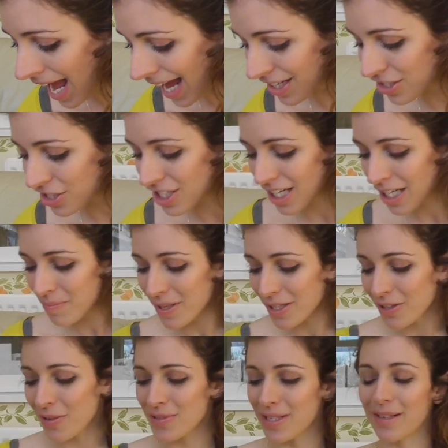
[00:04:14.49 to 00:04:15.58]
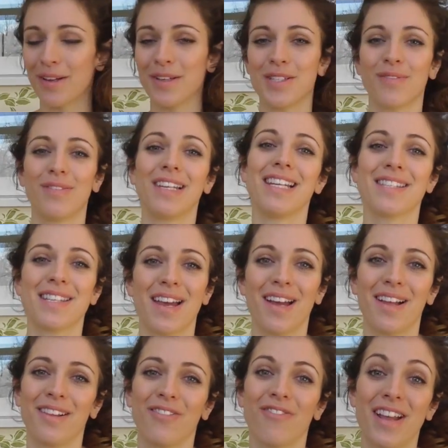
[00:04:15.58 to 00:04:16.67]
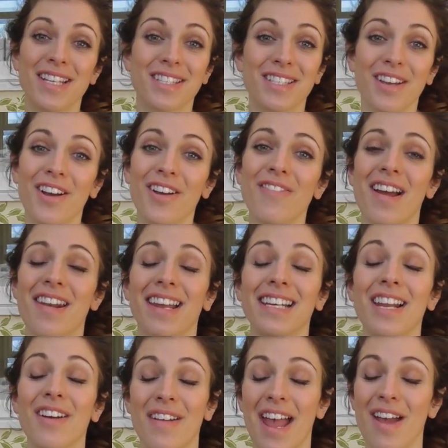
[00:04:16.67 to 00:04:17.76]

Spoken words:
And she'd been using loads of Liz L face stuff, and I love it.